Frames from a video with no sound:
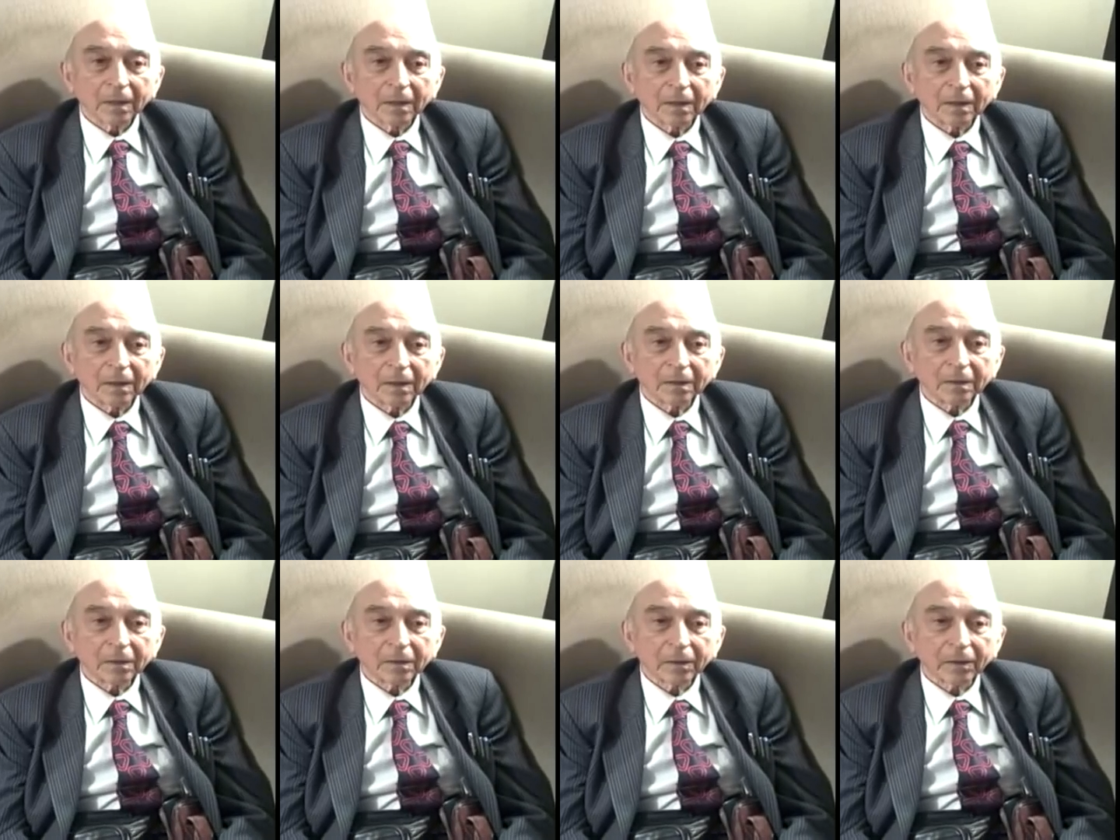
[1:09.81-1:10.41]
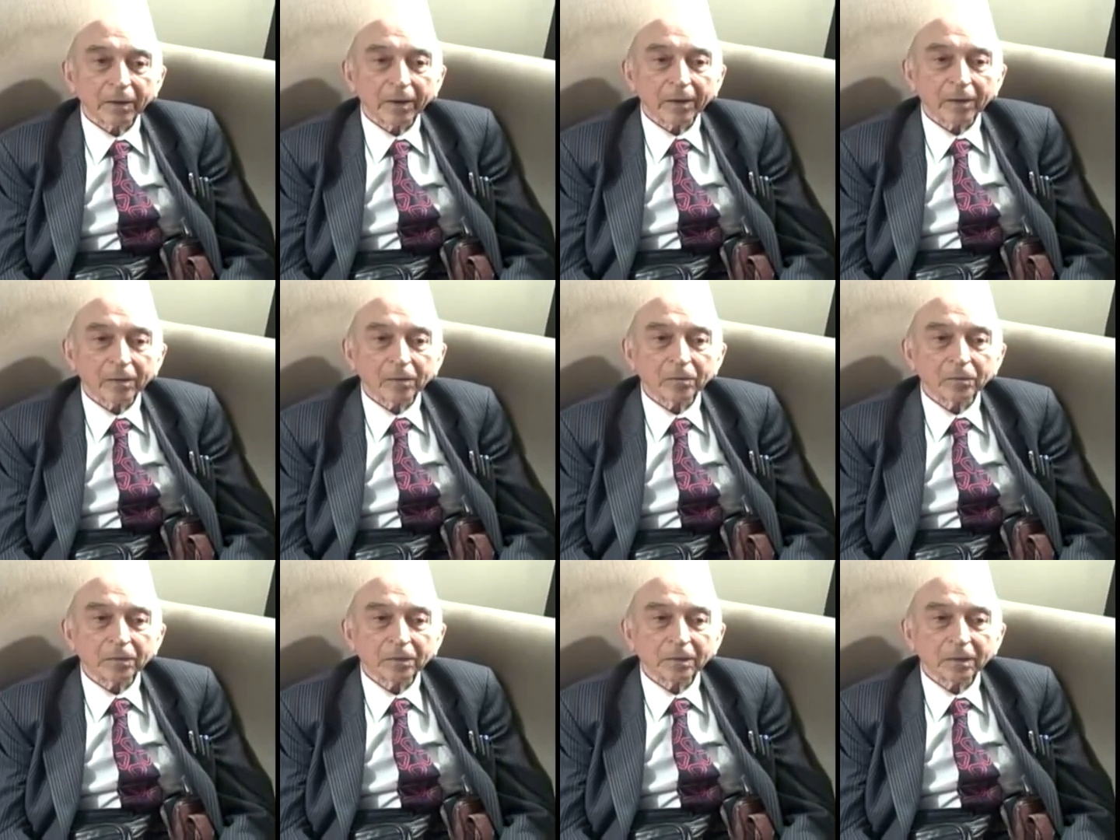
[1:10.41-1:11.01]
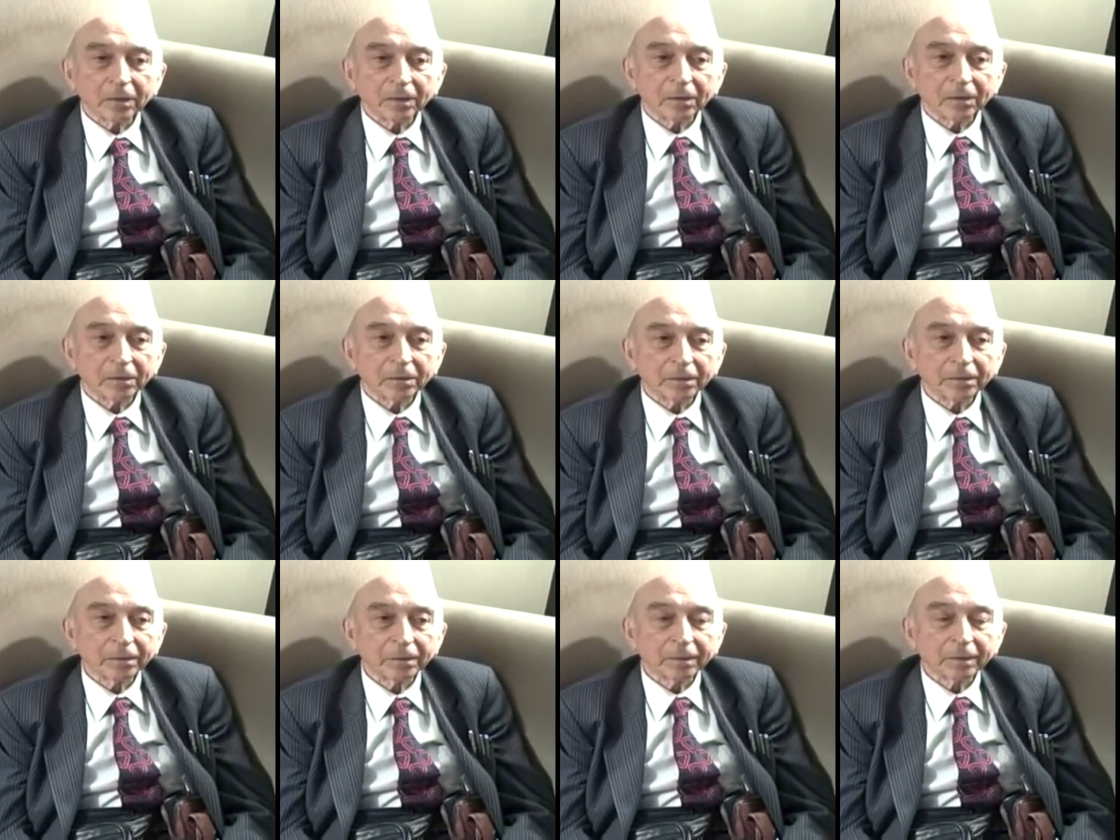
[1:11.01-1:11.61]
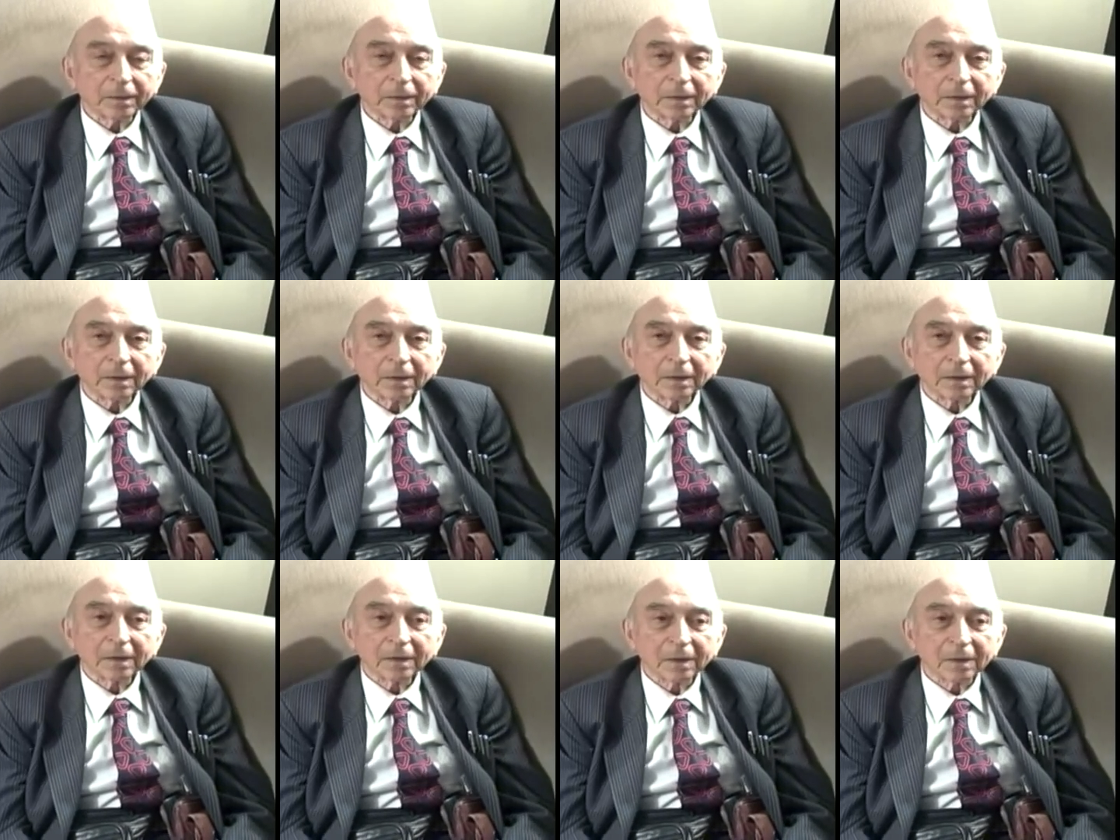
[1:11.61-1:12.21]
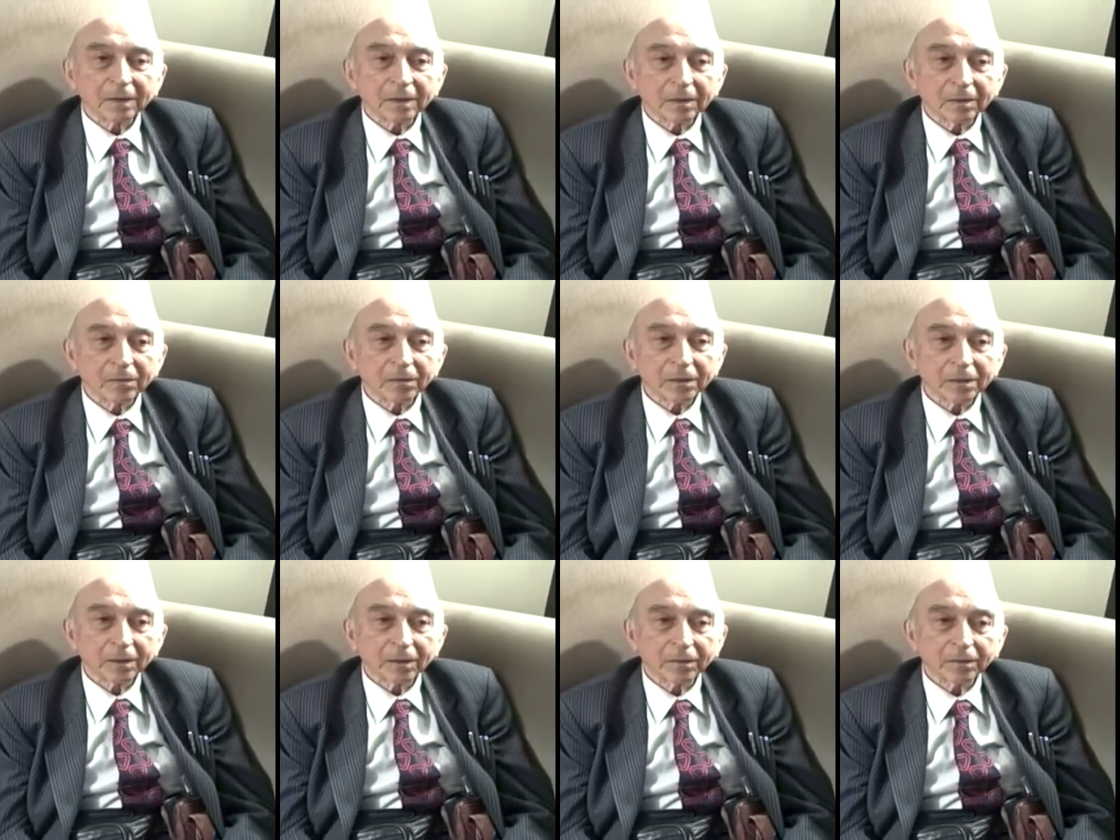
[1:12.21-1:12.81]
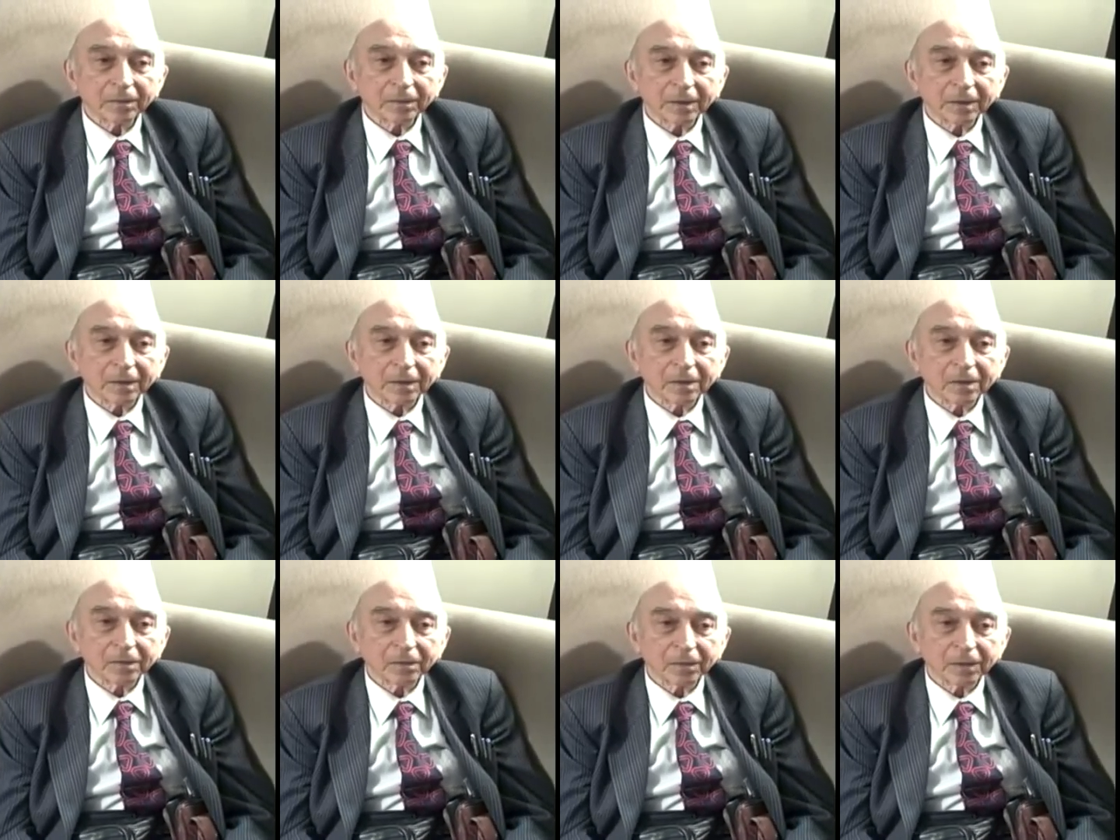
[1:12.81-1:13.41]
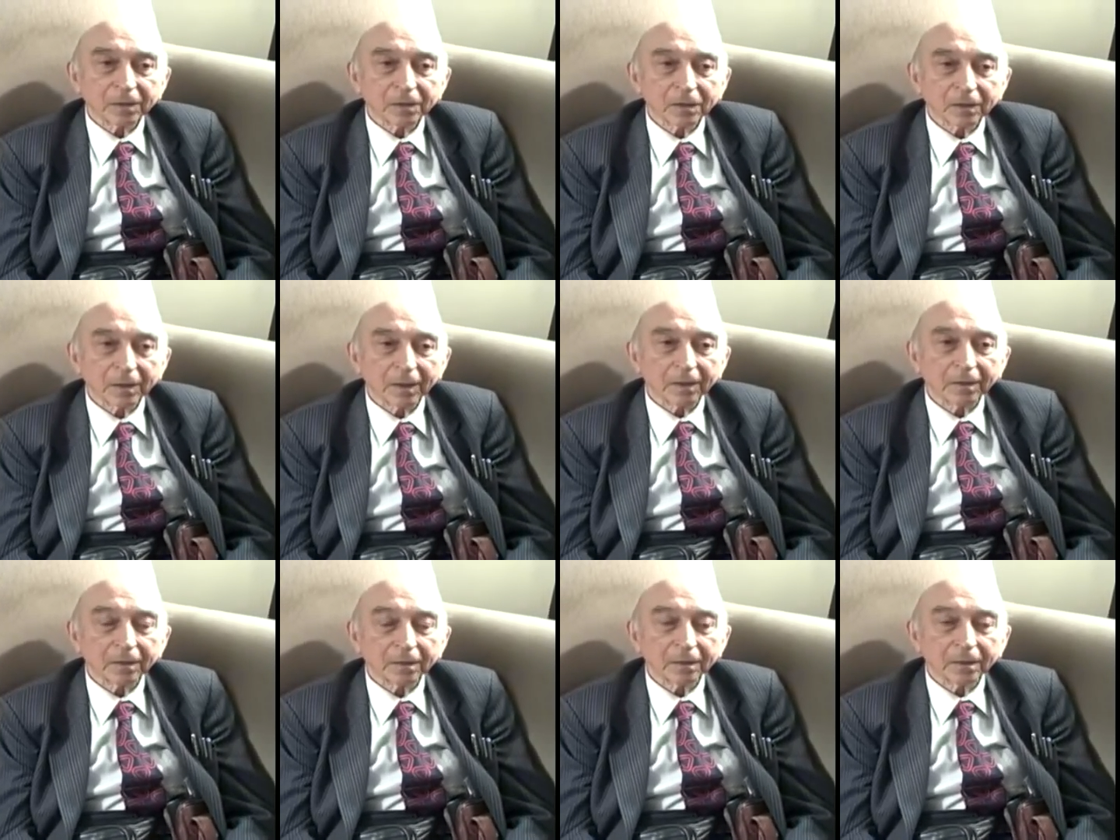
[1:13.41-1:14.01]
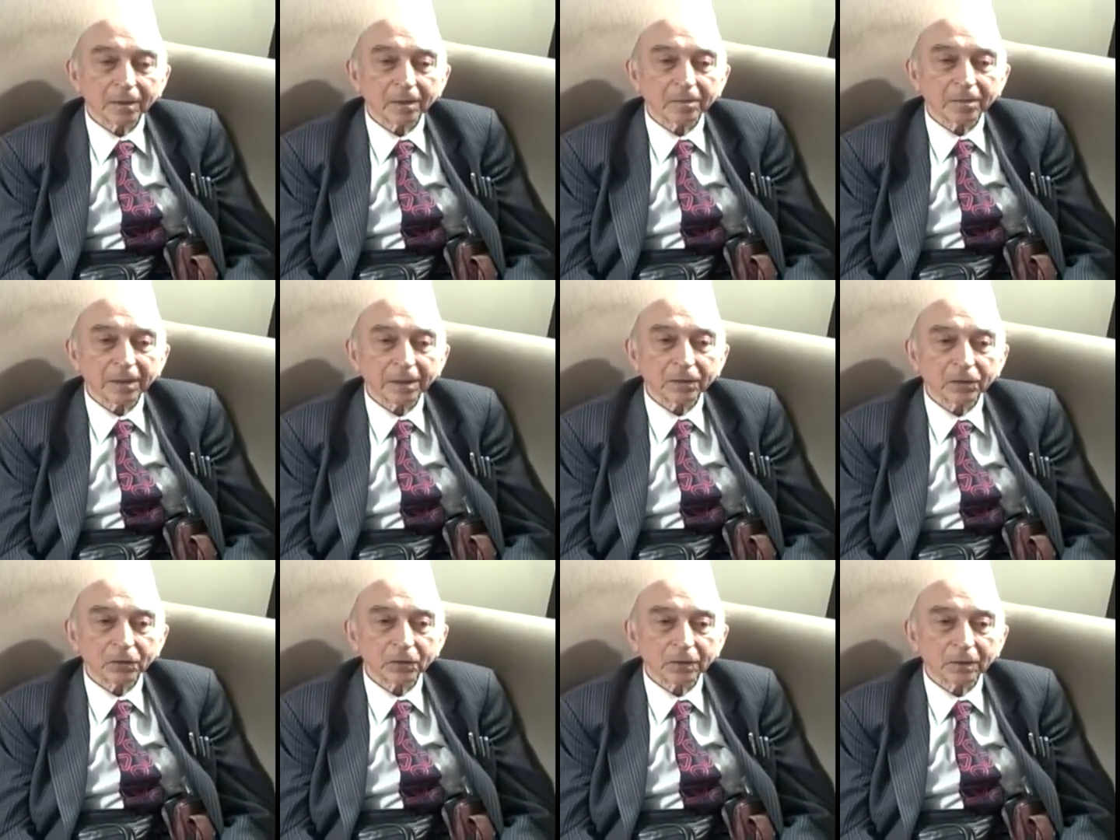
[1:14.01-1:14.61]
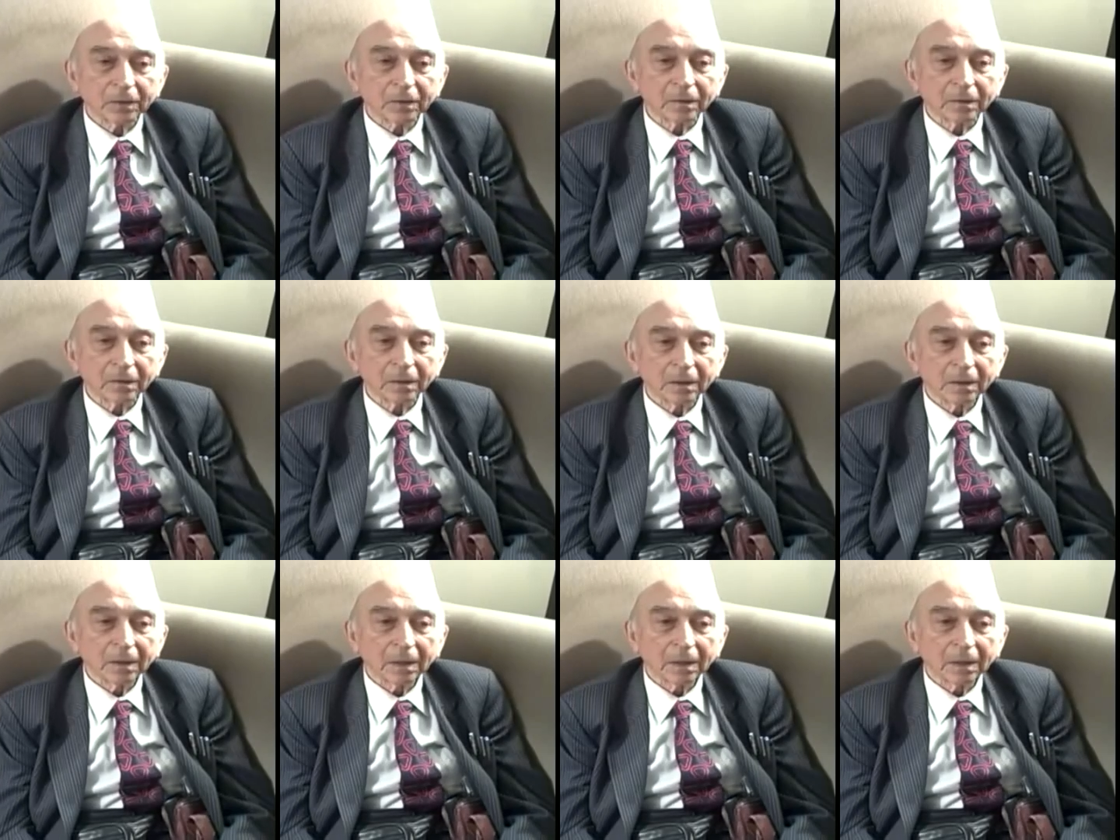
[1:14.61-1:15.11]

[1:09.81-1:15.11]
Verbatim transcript: in the realm of systems of this first kind of dimension,